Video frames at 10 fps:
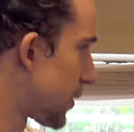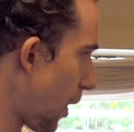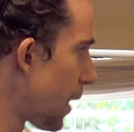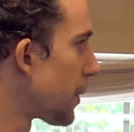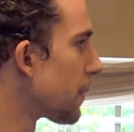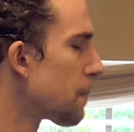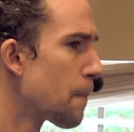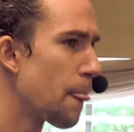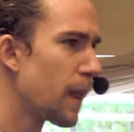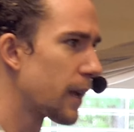Simon,
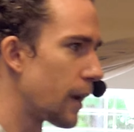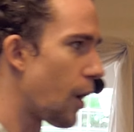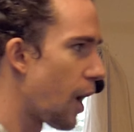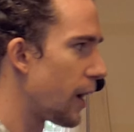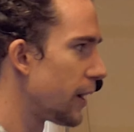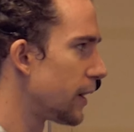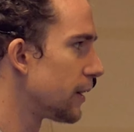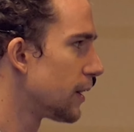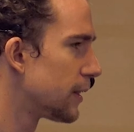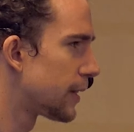can
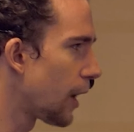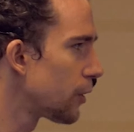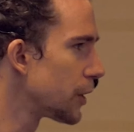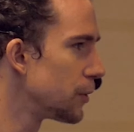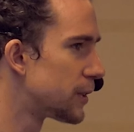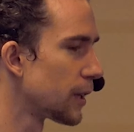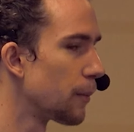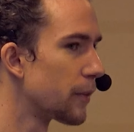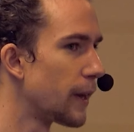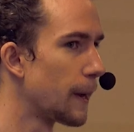I tell you
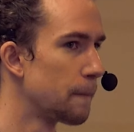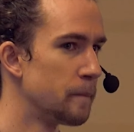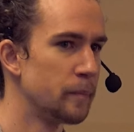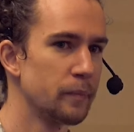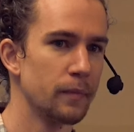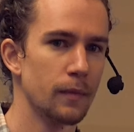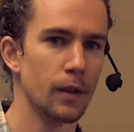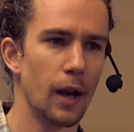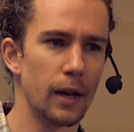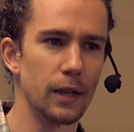something?
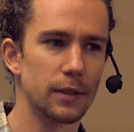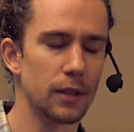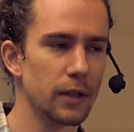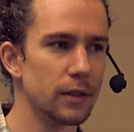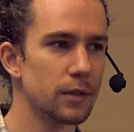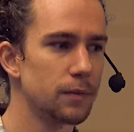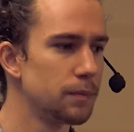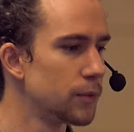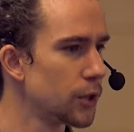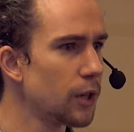And he says,
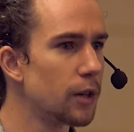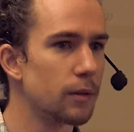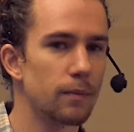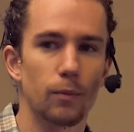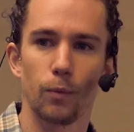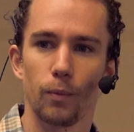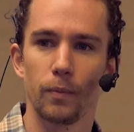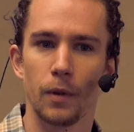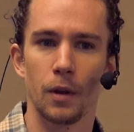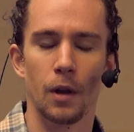Sure.
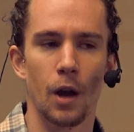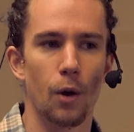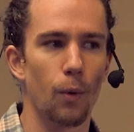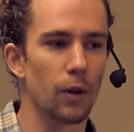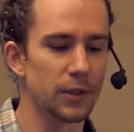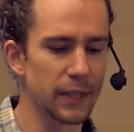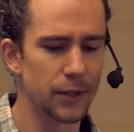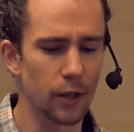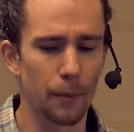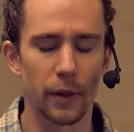Well, see,
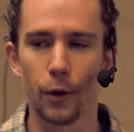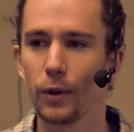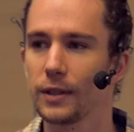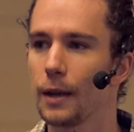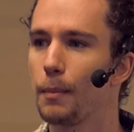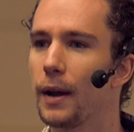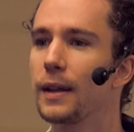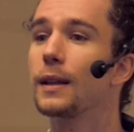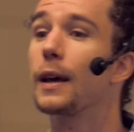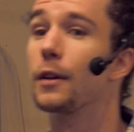Simon, there was a
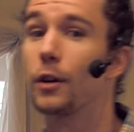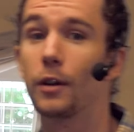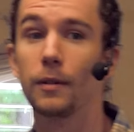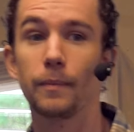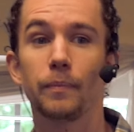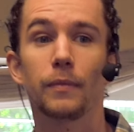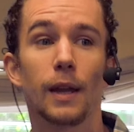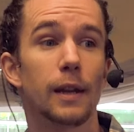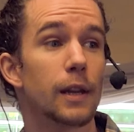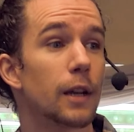moneylender,
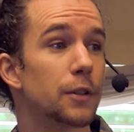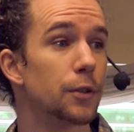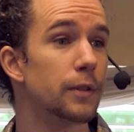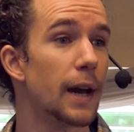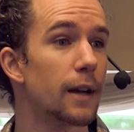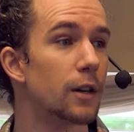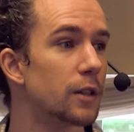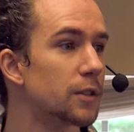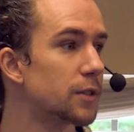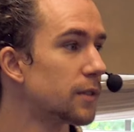and he had two
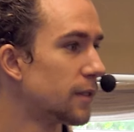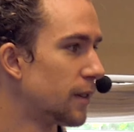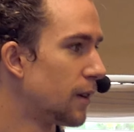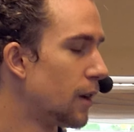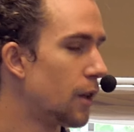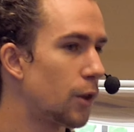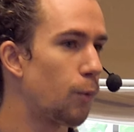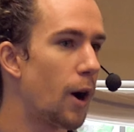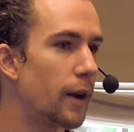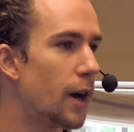debtors. The
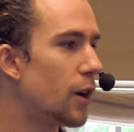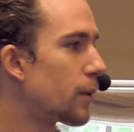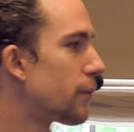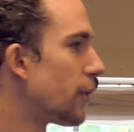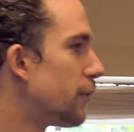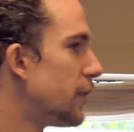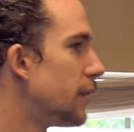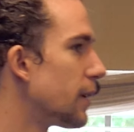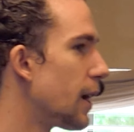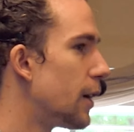one owed him 50
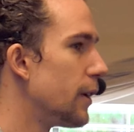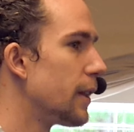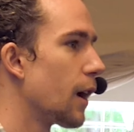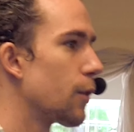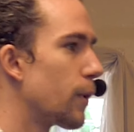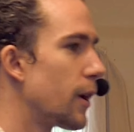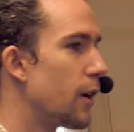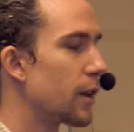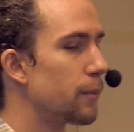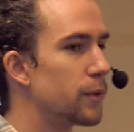denarii, the other one
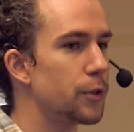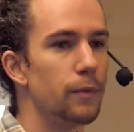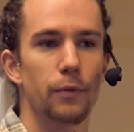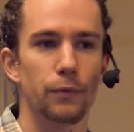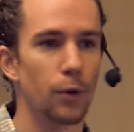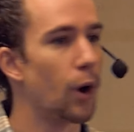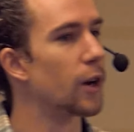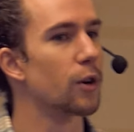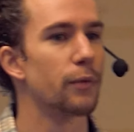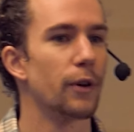owed him
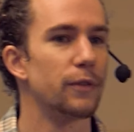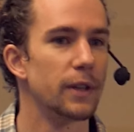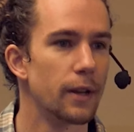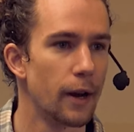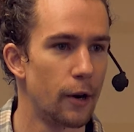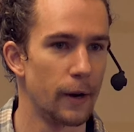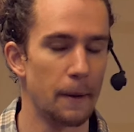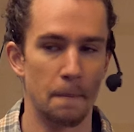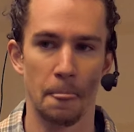150 denarii.